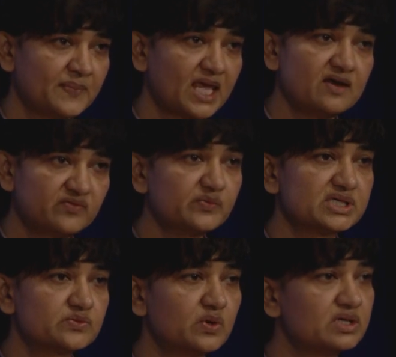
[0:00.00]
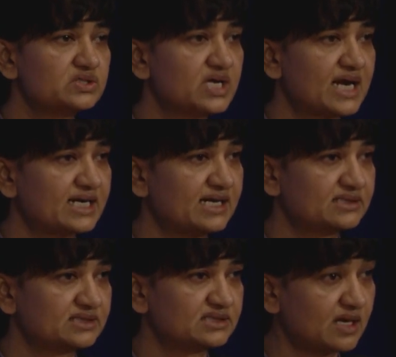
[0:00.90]
Everyone's vocal tract
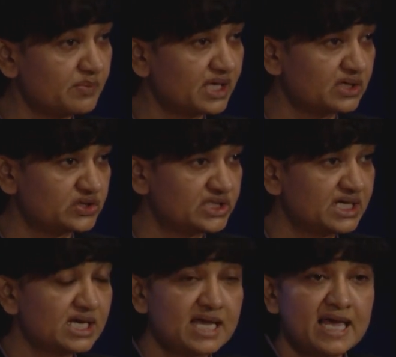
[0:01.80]
has some inertia.